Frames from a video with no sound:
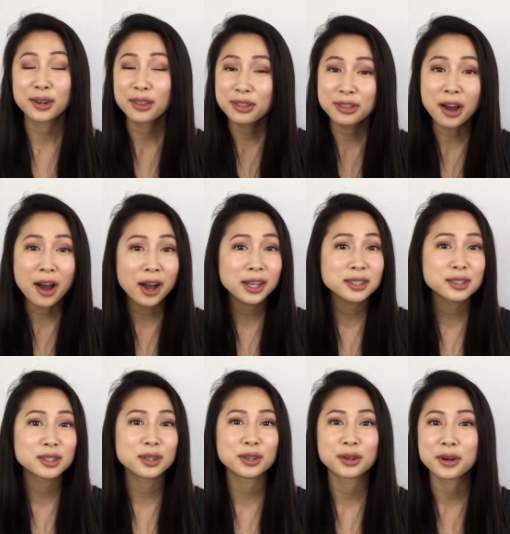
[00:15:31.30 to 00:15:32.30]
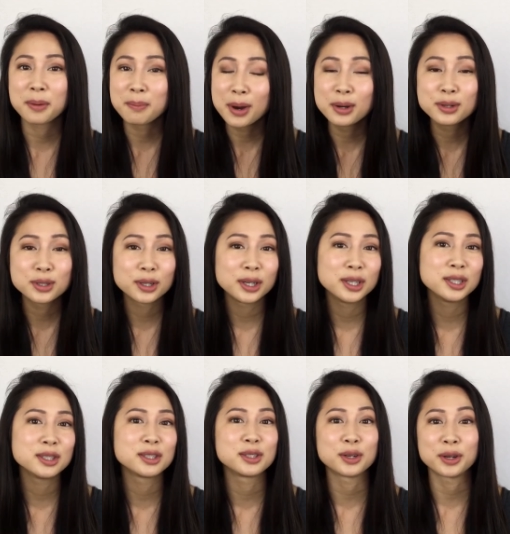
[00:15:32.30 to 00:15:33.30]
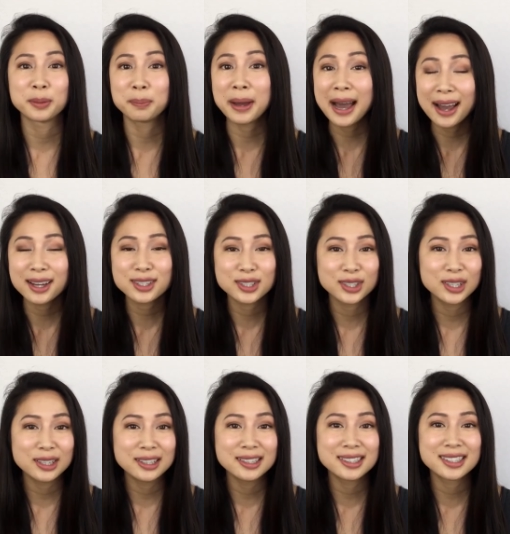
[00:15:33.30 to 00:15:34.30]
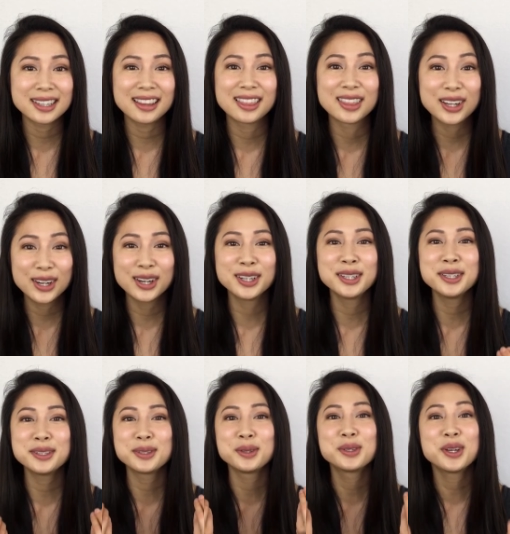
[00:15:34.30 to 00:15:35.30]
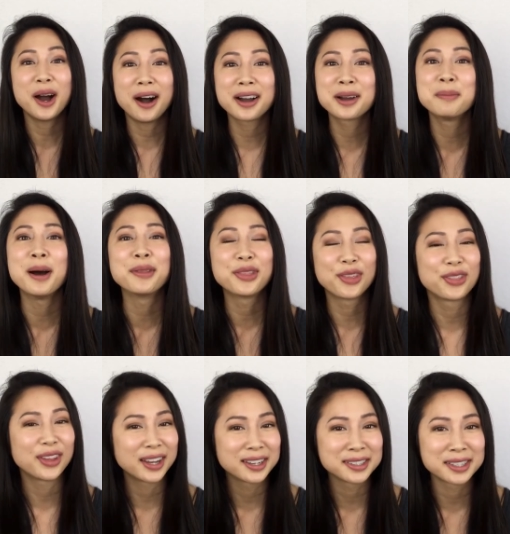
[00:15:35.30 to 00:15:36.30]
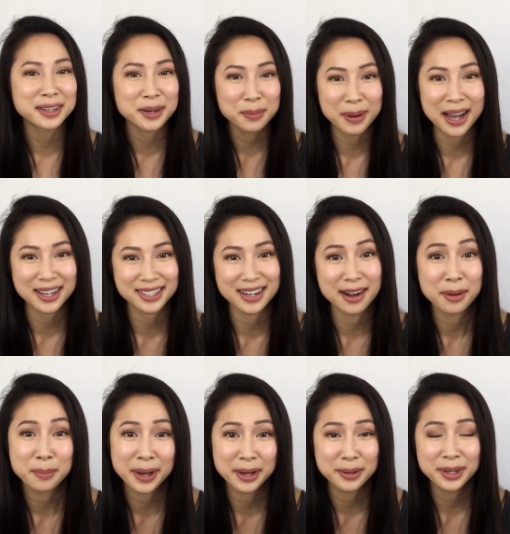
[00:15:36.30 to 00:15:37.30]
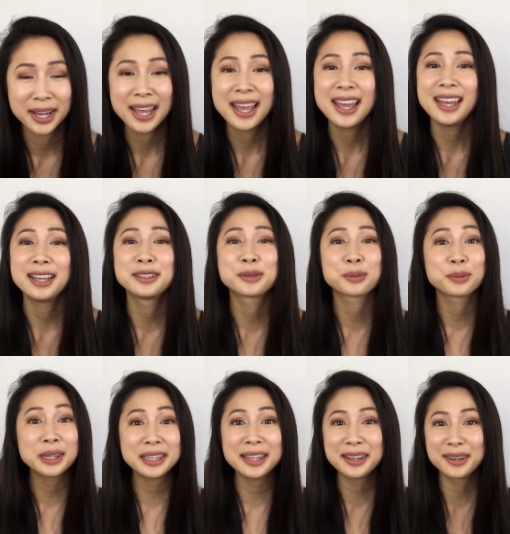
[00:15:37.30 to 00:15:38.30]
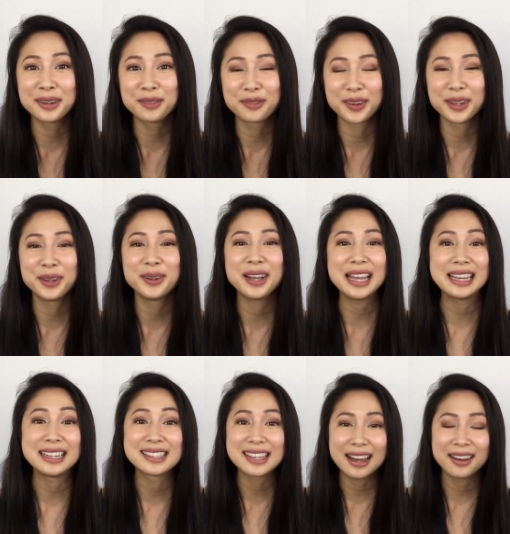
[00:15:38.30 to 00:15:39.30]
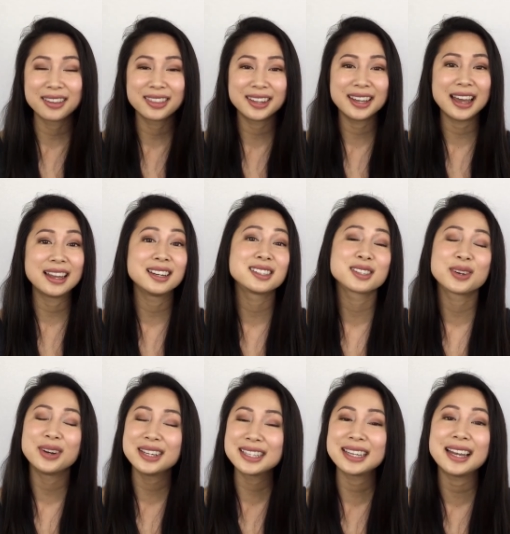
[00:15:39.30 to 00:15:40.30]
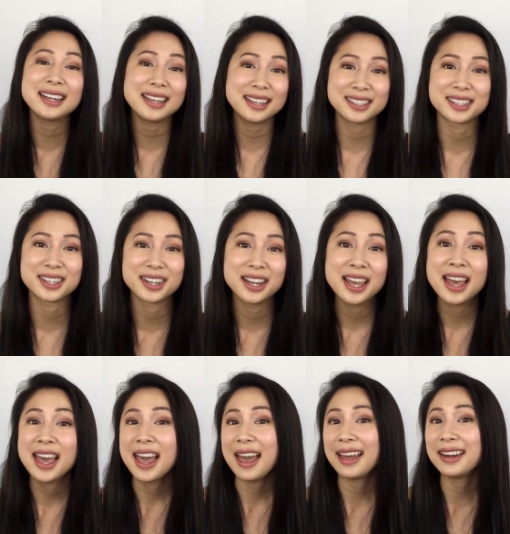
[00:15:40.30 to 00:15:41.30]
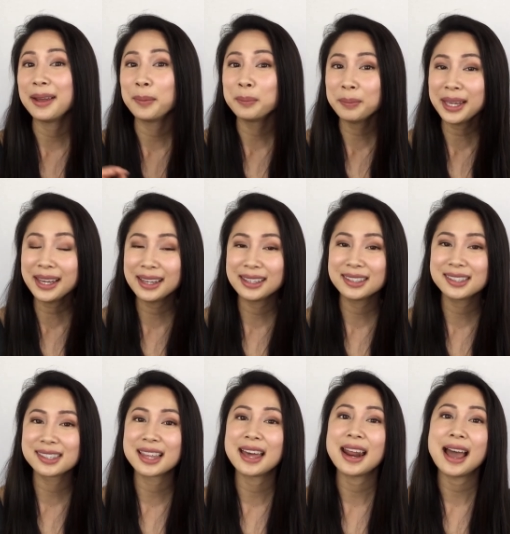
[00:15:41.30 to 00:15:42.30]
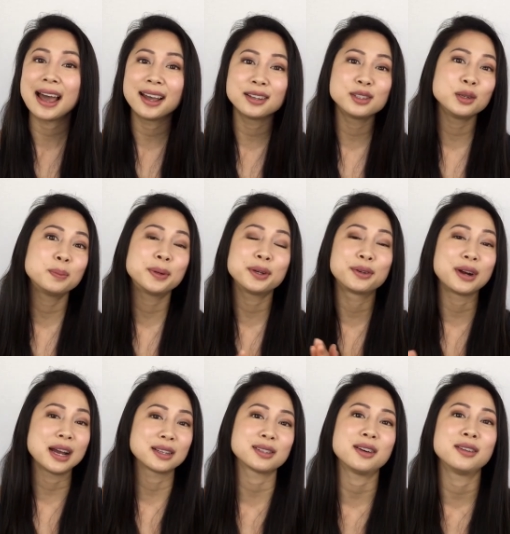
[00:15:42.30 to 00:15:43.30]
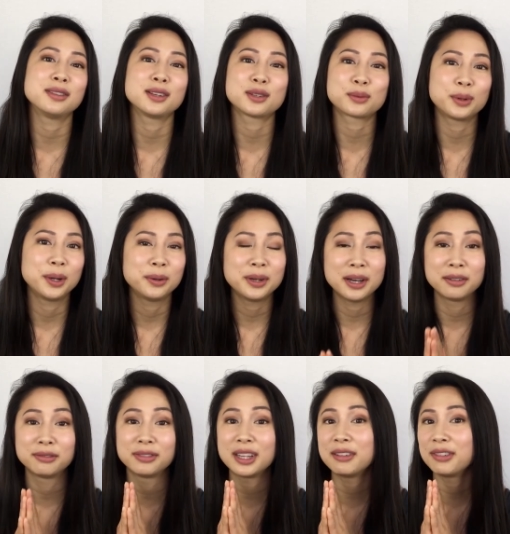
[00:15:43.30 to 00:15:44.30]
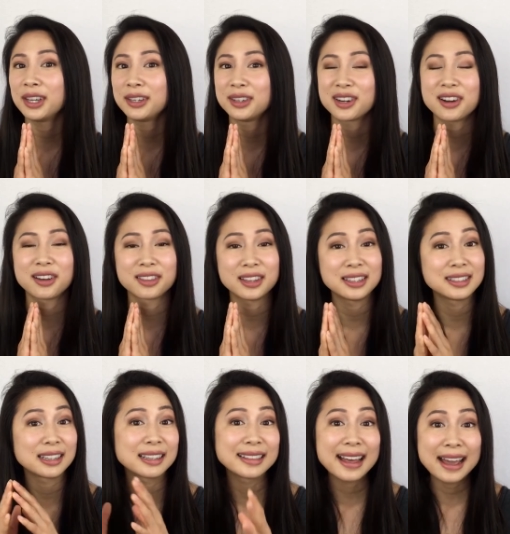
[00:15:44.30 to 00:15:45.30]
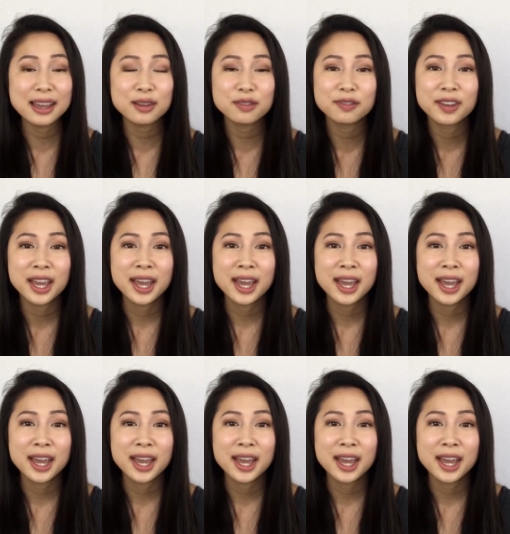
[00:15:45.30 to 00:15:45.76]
thoughts, your emotions, your passions. Learn to talk about the things that you're passionate about. It's really good for you and it's healthy and it's going to get easier. And it means that as you progress on this route of living your authentic life,